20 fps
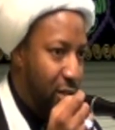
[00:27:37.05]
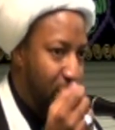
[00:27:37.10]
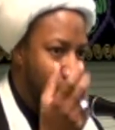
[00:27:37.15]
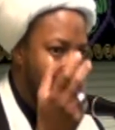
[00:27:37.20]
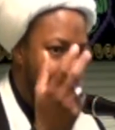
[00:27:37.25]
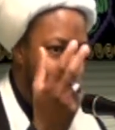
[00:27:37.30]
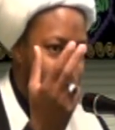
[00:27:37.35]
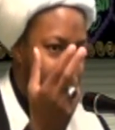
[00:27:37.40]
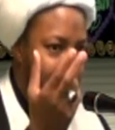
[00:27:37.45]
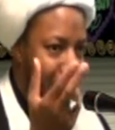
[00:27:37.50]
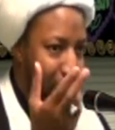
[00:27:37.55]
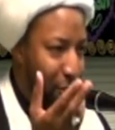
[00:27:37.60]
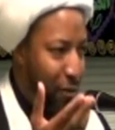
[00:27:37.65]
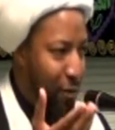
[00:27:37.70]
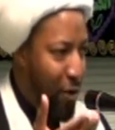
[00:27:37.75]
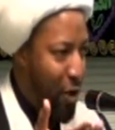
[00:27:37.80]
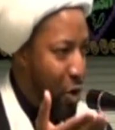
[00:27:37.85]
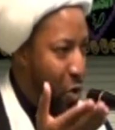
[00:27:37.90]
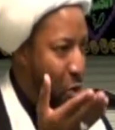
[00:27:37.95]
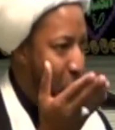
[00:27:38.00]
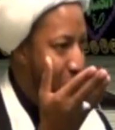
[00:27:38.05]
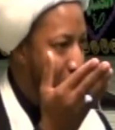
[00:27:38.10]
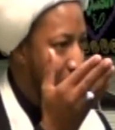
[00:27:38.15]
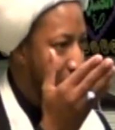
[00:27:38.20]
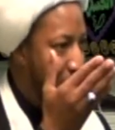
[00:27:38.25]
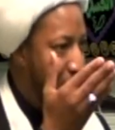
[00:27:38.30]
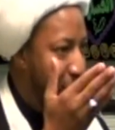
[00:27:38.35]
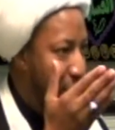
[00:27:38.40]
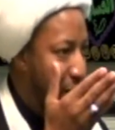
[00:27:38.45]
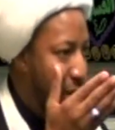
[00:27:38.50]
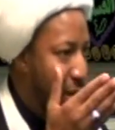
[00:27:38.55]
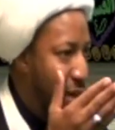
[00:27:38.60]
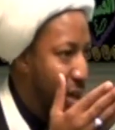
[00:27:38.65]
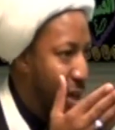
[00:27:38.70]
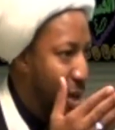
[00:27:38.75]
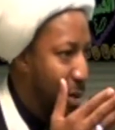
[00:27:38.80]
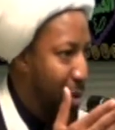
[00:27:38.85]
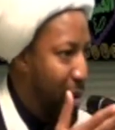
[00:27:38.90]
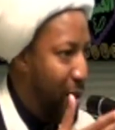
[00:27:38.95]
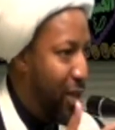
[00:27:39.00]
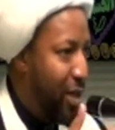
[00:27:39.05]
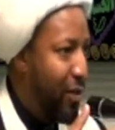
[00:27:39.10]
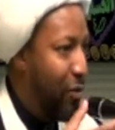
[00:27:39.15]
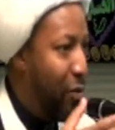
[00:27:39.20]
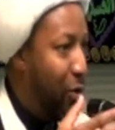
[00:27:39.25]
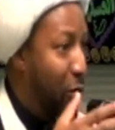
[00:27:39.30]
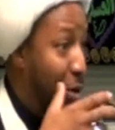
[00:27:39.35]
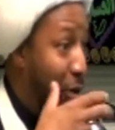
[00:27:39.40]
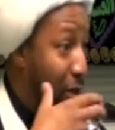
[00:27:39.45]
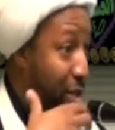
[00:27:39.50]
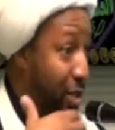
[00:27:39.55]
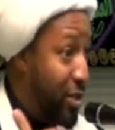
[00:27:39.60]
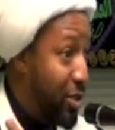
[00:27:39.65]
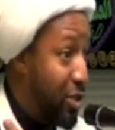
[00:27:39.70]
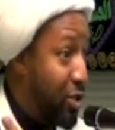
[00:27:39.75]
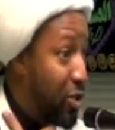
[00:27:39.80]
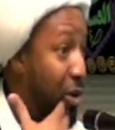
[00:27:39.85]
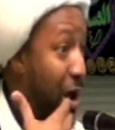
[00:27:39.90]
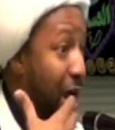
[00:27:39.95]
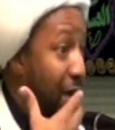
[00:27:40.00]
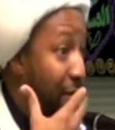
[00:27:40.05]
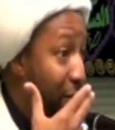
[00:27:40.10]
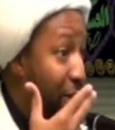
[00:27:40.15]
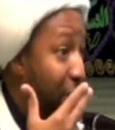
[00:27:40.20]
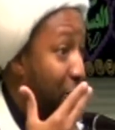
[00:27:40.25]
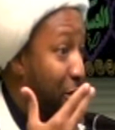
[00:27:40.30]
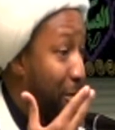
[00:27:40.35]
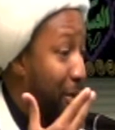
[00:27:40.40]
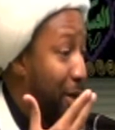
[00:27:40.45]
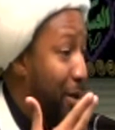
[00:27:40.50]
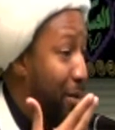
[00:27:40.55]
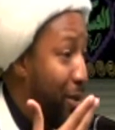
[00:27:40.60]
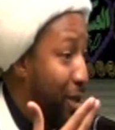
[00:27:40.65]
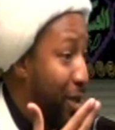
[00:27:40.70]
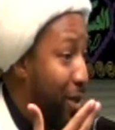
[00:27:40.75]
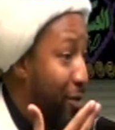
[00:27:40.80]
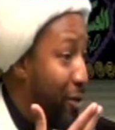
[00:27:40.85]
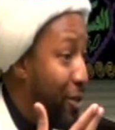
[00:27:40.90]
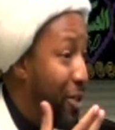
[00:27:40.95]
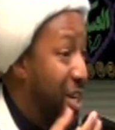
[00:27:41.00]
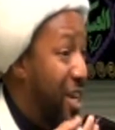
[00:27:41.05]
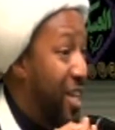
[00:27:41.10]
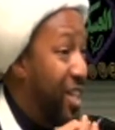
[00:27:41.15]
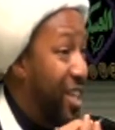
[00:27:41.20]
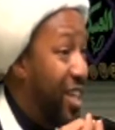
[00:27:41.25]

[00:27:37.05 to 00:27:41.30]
especially if one is a believer or at least striving to be a believer,